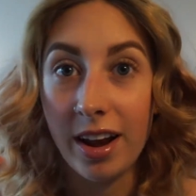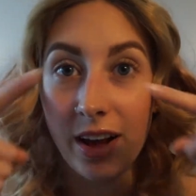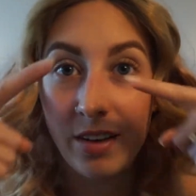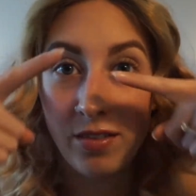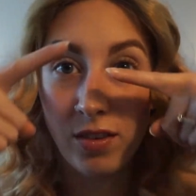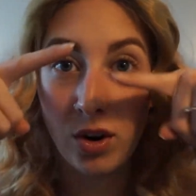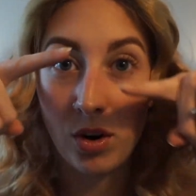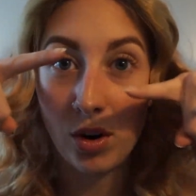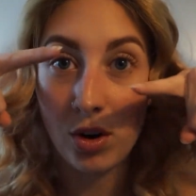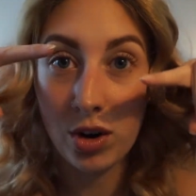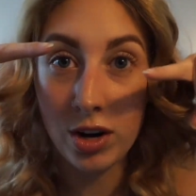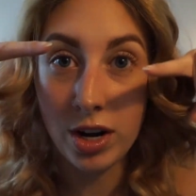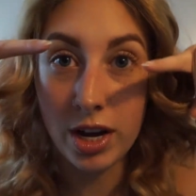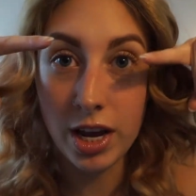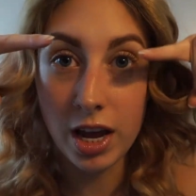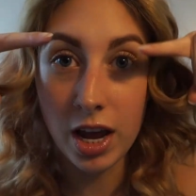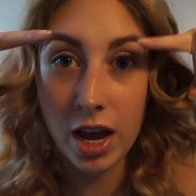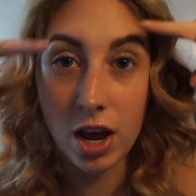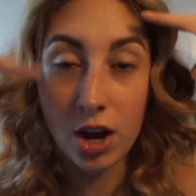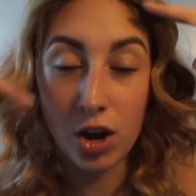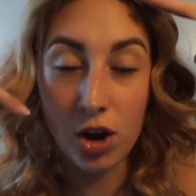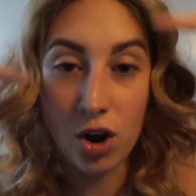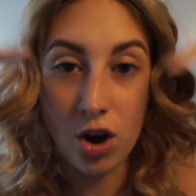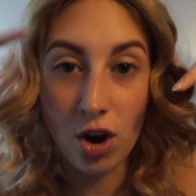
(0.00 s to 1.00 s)
I've already
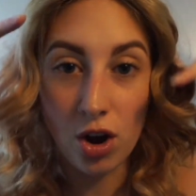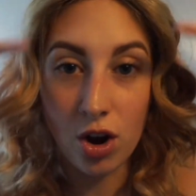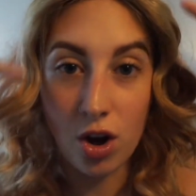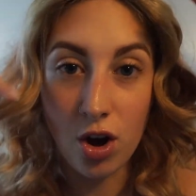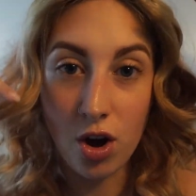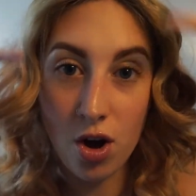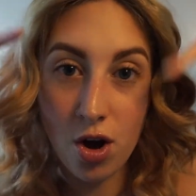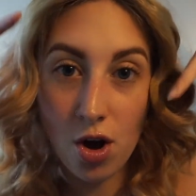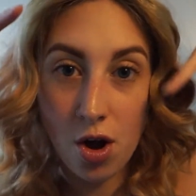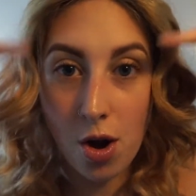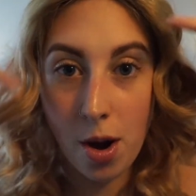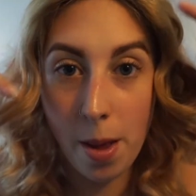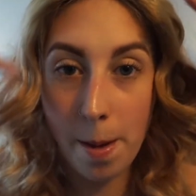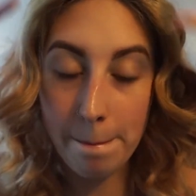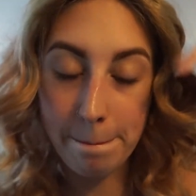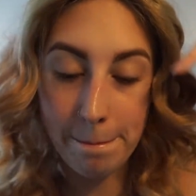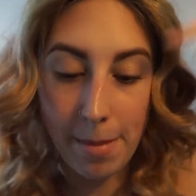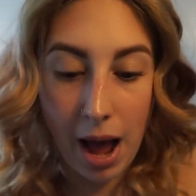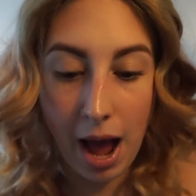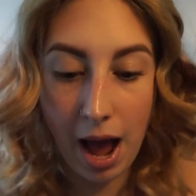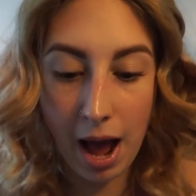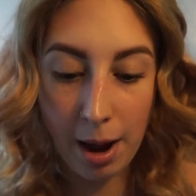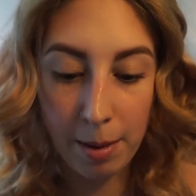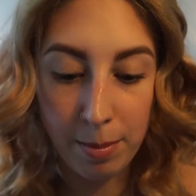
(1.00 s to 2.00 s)
got on
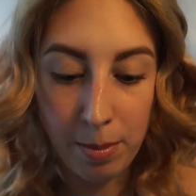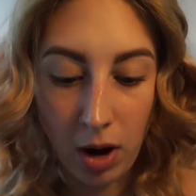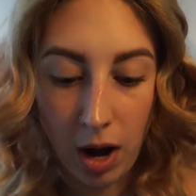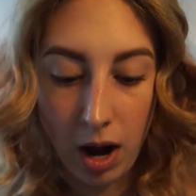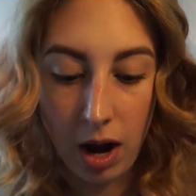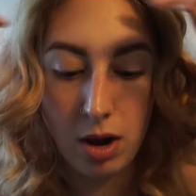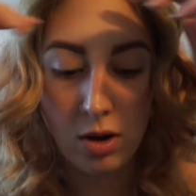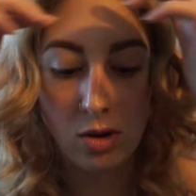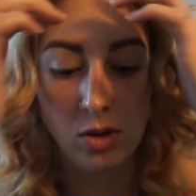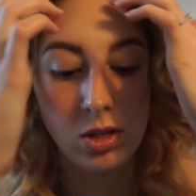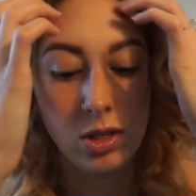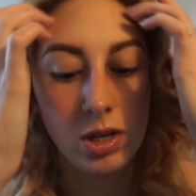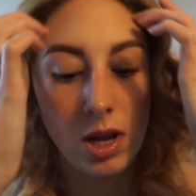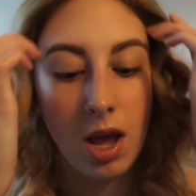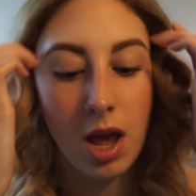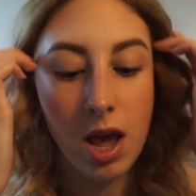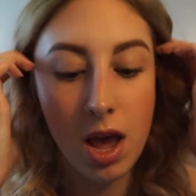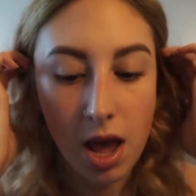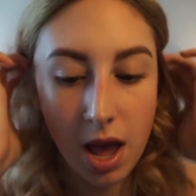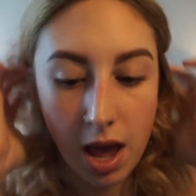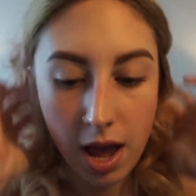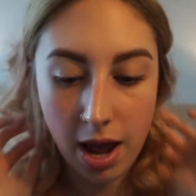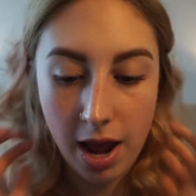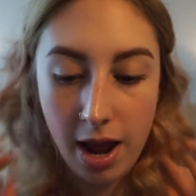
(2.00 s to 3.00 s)
my eyebrows
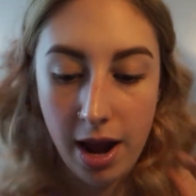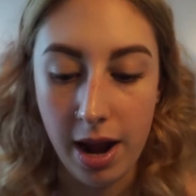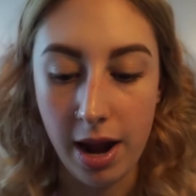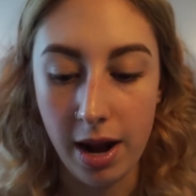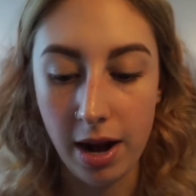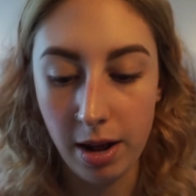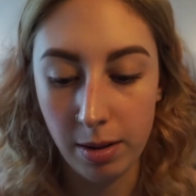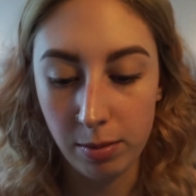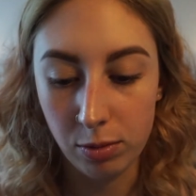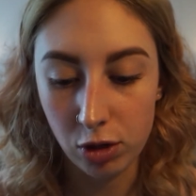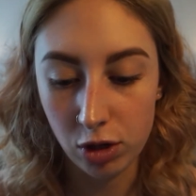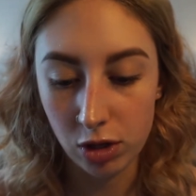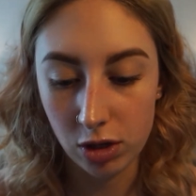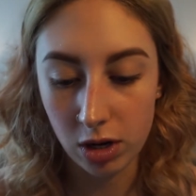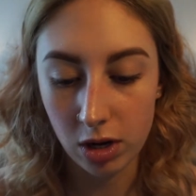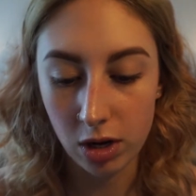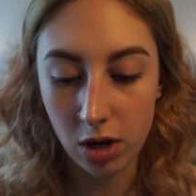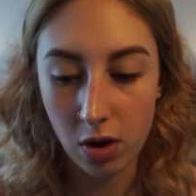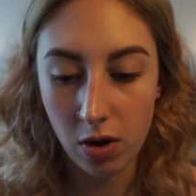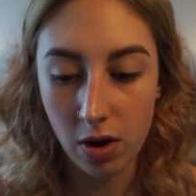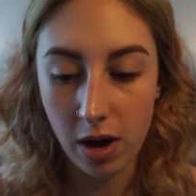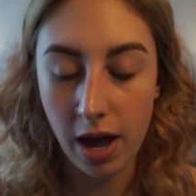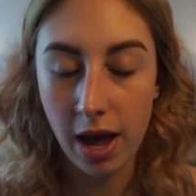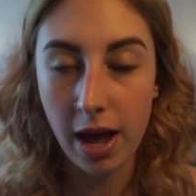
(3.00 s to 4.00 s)
and I'm just gonna
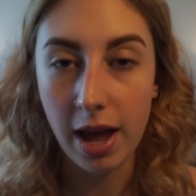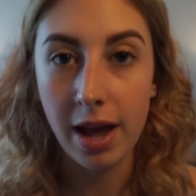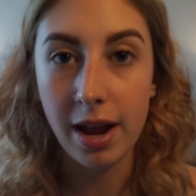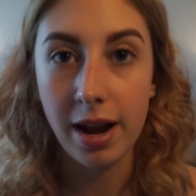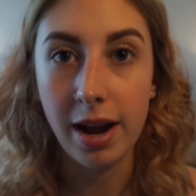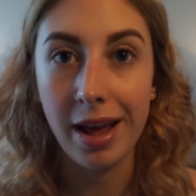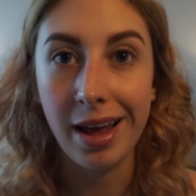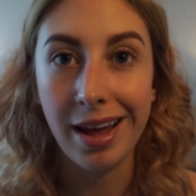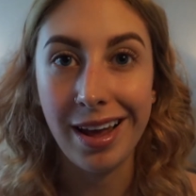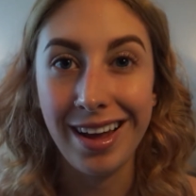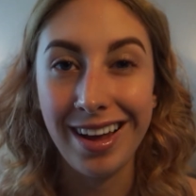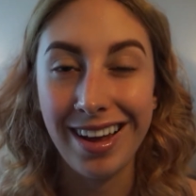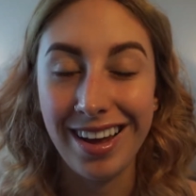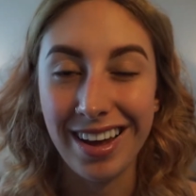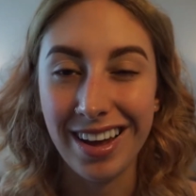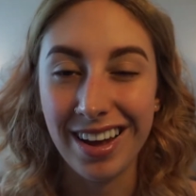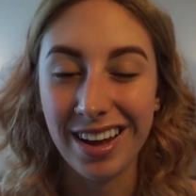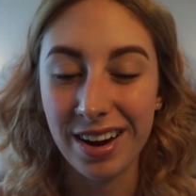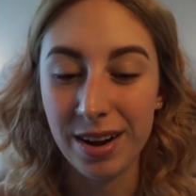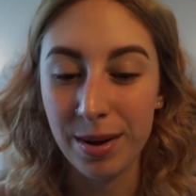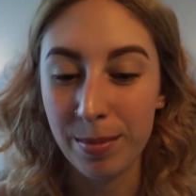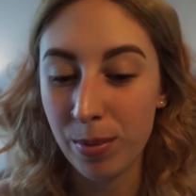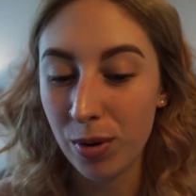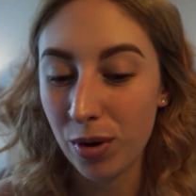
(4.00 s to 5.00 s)
go ahead
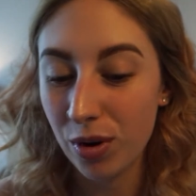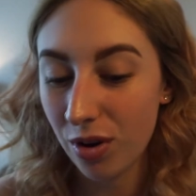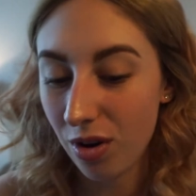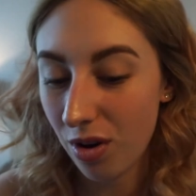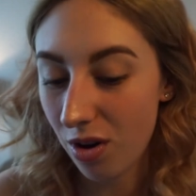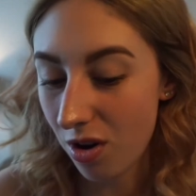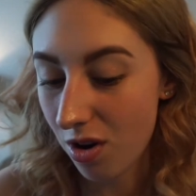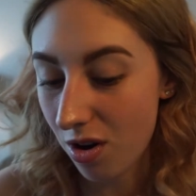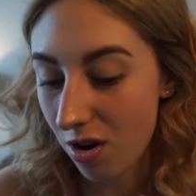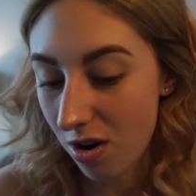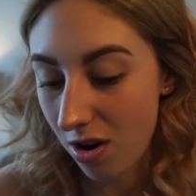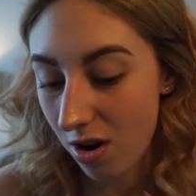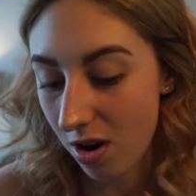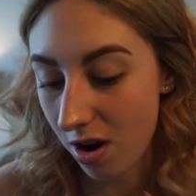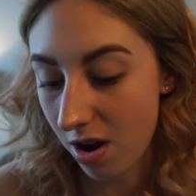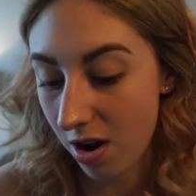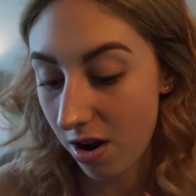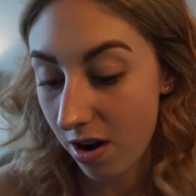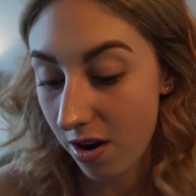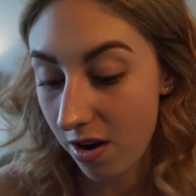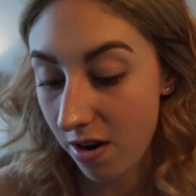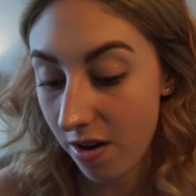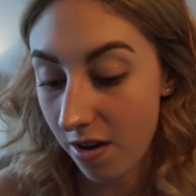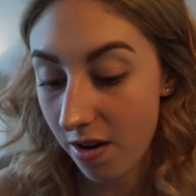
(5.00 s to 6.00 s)
and put
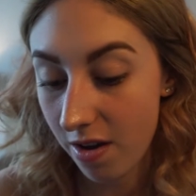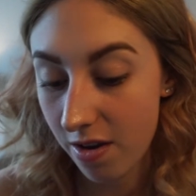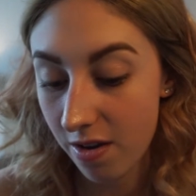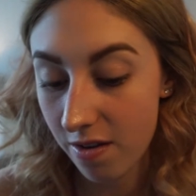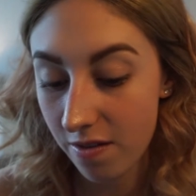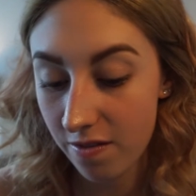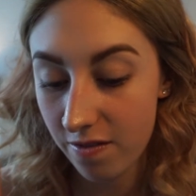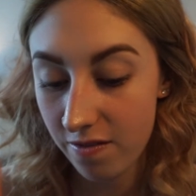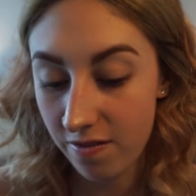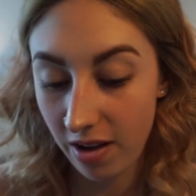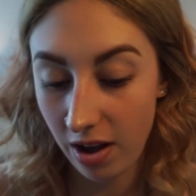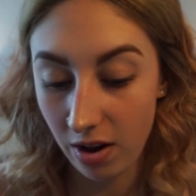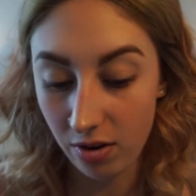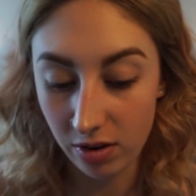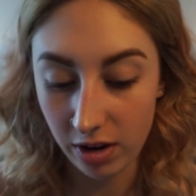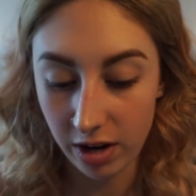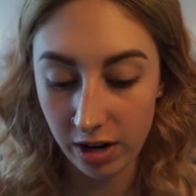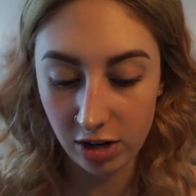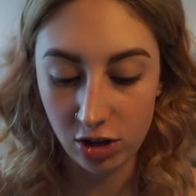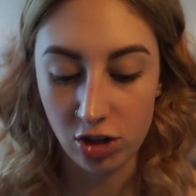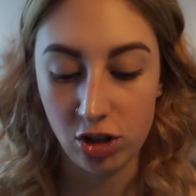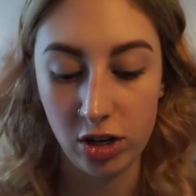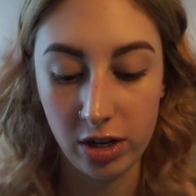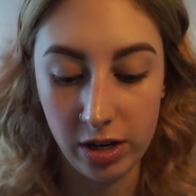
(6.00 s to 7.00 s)
on
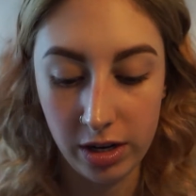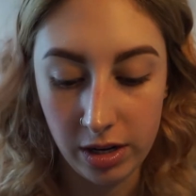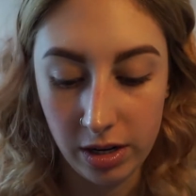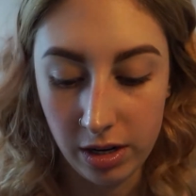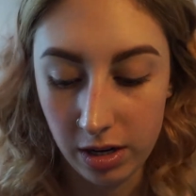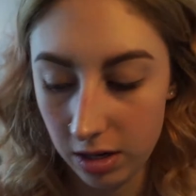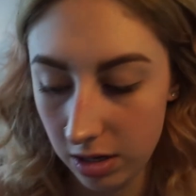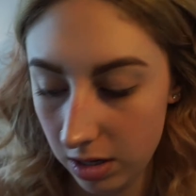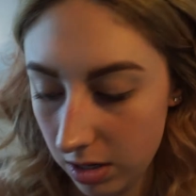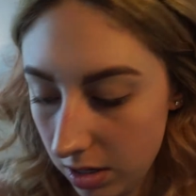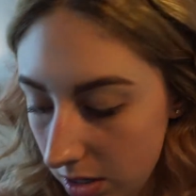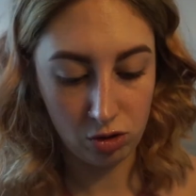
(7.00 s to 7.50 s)
foundation.